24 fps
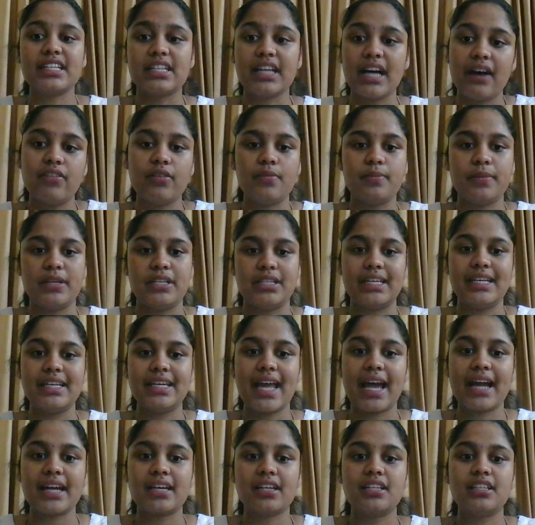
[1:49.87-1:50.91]
government
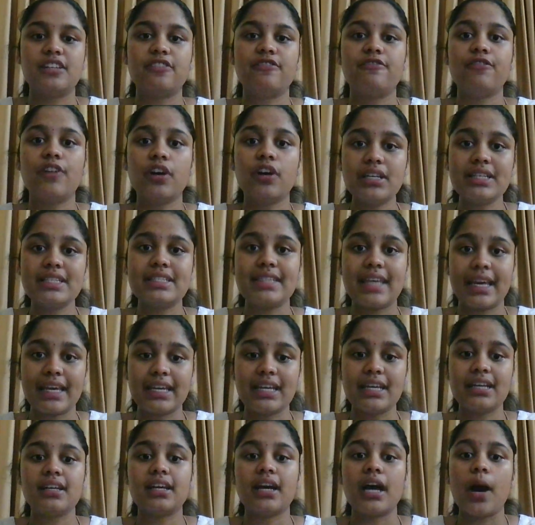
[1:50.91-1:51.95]
enacted the
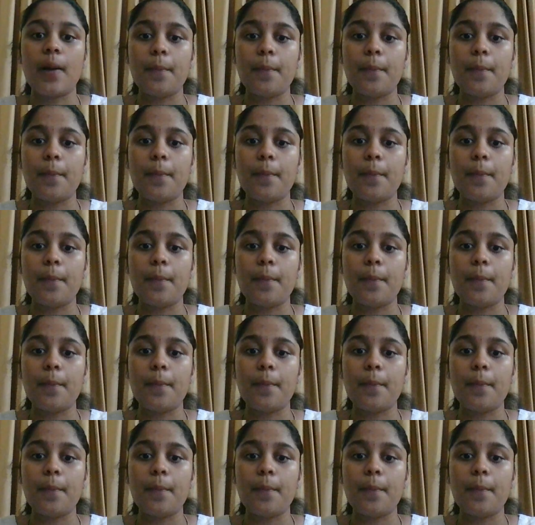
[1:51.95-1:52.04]
42nd